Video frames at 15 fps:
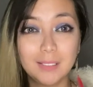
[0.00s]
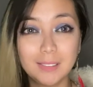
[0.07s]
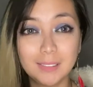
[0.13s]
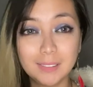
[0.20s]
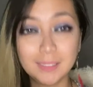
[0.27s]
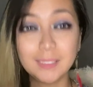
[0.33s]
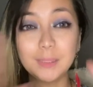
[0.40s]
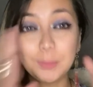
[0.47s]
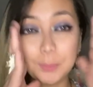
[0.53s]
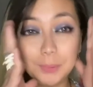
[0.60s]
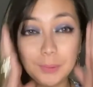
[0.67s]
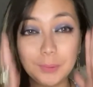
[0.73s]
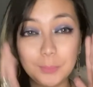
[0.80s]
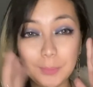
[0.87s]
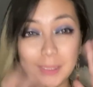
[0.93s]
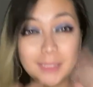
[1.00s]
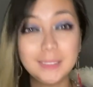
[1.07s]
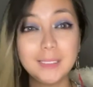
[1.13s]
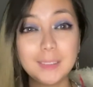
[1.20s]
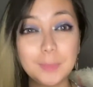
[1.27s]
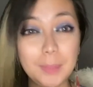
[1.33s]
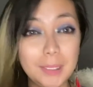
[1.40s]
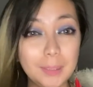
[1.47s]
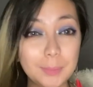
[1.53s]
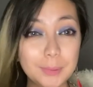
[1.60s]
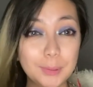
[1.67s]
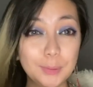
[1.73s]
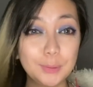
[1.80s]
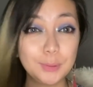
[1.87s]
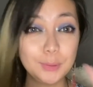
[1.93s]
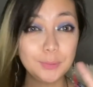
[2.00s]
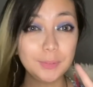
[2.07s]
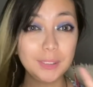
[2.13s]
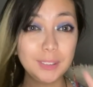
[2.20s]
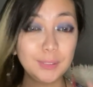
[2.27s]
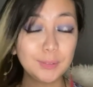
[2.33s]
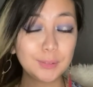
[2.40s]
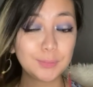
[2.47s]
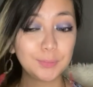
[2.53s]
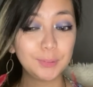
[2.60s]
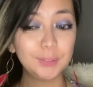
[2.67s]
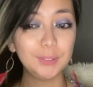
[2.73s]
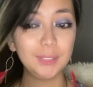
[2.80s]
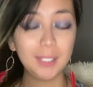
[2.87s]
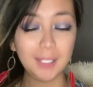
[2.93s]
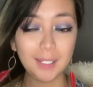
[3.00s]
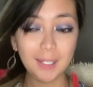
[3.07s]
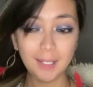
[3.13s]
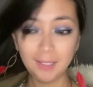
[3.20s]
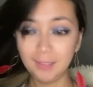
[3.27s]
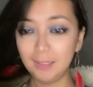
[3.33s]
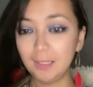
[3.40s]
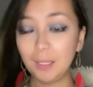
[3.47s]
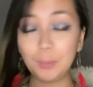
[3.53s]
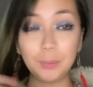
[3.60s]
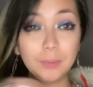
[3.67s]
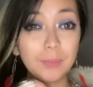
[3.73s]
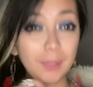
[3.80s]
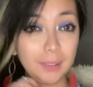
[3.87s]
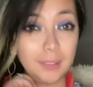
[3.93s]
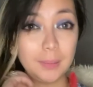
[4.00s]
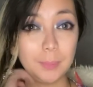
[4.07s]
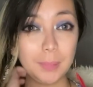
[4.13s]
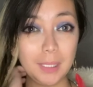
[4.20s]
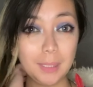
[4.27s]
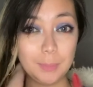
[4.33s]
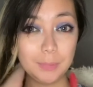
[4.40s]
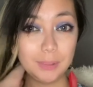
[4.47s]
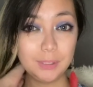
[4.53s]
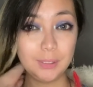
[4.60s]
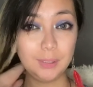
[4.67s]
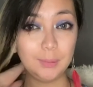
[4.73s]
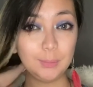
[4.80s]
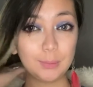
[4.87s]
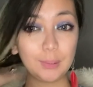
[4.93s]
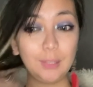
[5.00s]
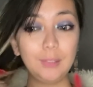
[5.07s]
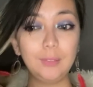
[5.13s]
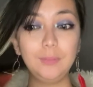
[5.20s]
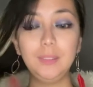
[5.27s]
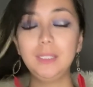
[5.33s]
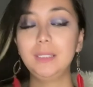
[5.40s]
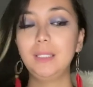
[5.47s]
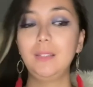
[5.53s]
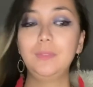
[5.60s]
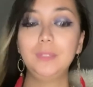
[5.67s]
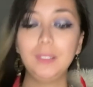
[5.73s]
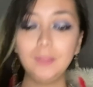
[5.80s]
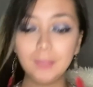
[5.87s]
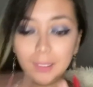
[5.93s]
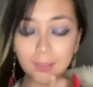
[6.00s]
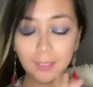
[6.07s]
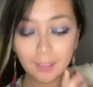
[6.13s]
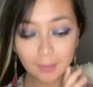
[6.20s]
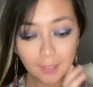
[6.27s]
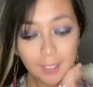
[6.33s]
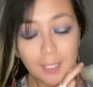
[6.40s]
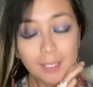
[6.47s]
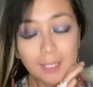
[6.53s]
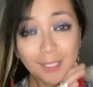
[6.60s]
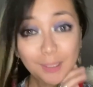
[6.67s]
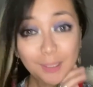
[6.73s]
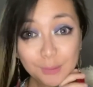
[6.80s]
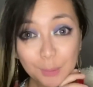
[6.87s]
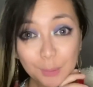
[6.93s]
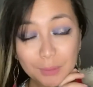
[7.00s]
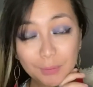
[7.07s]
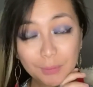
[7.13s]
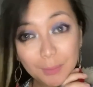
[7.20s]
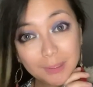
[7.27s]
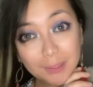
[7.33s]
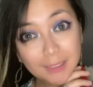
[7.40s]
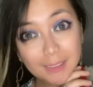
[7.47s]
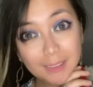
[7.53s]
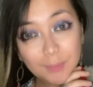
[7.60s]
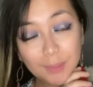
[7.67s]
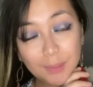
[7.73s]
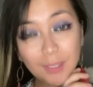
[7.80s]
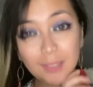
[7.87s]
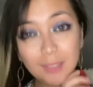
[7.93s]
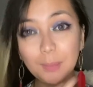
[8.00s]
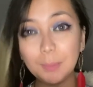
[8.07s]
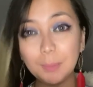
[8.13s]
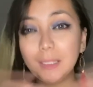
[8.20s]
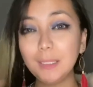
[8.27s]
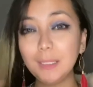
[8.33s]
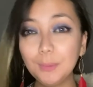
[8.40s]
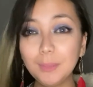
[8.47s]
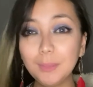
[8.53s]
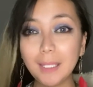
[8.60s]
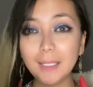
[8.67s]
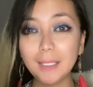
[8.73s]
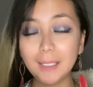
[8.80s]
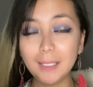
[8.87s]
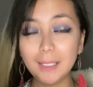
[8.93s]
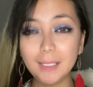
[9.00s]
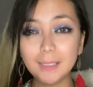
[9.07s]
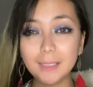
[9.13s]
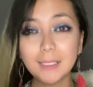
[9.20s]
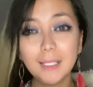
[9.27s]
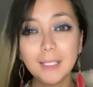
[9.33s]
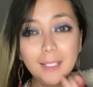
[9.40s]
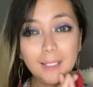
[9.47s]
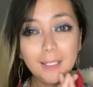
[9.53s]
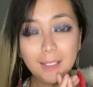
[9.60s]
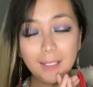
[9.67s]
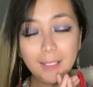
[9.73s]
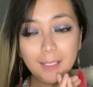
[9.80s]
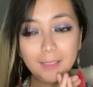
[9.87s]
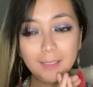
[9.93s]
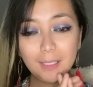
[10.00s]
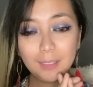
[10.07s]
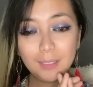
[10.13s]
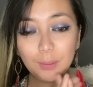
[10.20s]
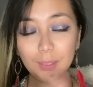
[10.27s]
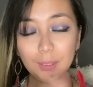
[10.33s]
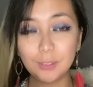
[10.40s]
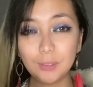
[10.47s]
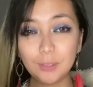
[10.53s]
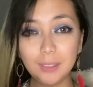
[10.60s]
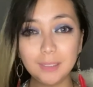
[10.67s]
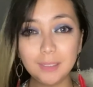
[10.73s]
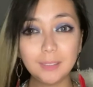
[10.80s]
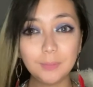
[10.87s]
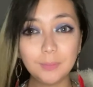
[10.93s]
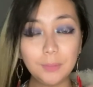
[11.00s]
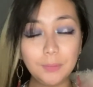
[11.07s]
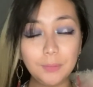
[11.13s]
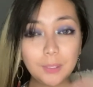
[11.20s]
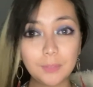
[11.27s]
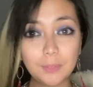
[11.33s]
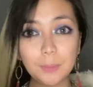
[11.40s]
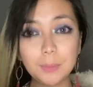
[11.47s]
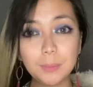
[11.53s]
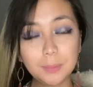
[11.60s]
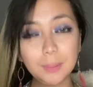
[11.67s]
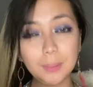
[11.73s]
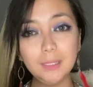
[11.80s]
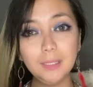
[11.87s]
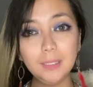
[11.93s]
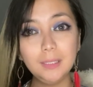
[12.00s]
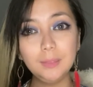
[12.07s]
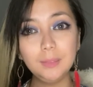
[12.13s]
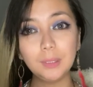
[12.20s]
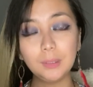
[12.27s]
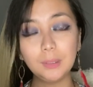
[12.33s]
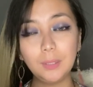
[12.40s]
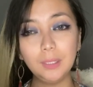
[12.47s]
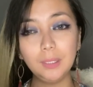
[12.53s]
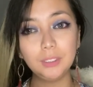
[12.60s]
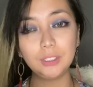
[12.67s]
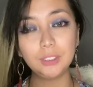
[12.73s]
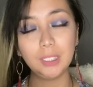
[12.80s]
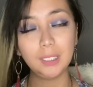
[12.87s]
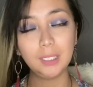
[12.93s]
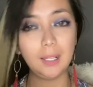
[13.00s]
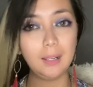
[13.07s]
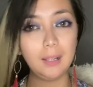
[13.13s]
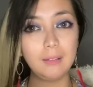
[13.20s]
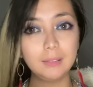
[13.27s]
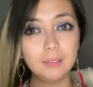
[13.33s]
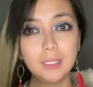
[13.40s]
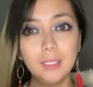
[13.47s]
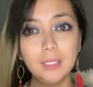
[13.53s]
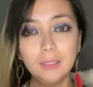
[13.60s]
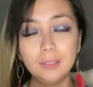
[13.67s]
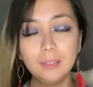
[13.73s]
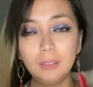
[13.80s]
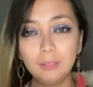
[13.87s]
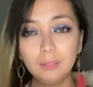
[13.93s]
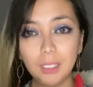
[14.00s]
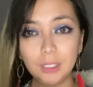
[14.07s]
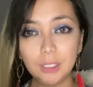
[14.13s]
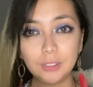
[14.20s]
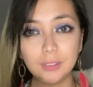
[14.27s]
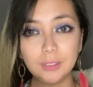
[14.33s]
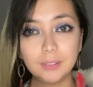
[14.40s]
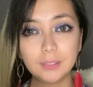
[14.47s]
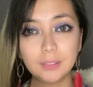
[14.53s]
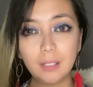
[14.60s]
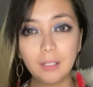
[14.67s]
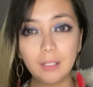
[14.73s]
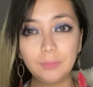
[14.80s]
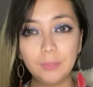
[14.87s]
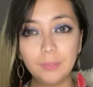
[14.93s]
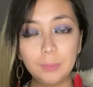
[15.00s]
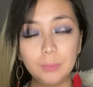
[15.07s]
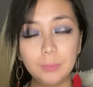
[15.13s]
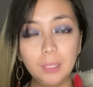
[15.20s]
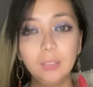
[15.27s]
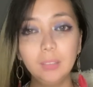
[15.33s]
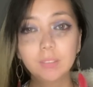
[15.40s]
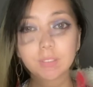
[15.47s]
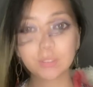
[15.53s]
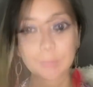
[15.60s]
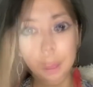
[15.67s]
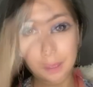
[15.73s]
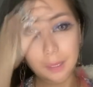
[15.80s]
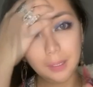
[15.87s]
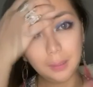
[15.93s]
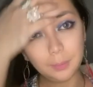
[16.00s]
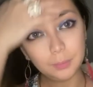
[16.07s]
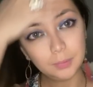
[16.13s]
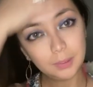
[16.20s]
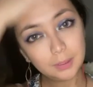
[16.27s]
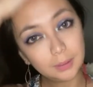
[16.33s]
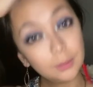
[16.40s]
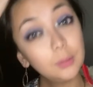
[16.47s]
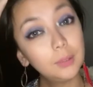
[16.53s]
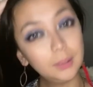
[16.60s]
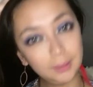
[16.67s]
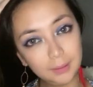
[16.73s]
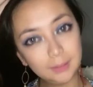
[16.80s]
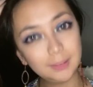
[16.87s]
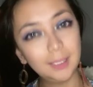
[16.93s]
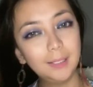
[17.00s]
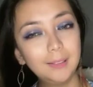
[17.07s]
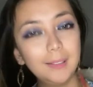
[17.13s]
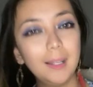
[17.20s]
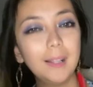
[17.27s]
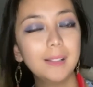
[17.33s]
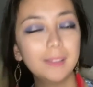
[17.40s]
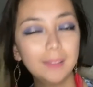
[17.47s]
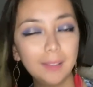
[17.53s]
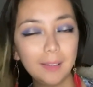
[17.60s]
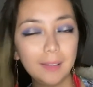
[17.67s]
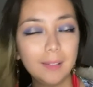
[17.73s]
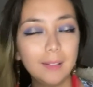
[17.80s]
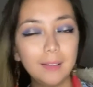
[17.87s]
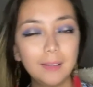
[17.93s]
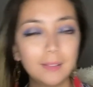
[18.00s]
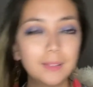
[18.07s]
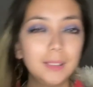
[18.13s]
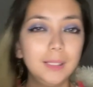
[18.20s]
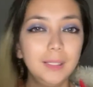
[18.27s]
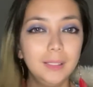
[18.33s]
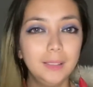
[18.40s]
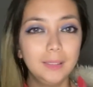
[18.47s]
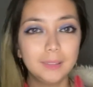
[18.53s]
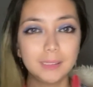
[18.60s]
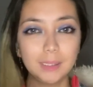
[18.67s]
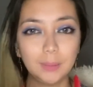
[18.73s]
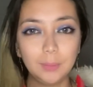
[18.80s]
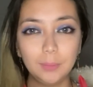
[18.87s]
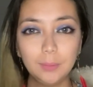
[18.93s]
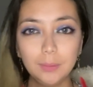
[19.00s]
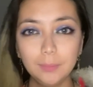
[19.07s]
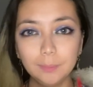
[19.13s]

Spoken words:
so we don't waste this make. So two videos for today, and then I would finally be able to use all of this stuff. So yeah, there. Thank you so much for watching this video, and I hope that you like it and that you enjoyed it. If you're from Sweden, you can go ahead and check out the locations of dollar store. Just Google it. Yeah, there. So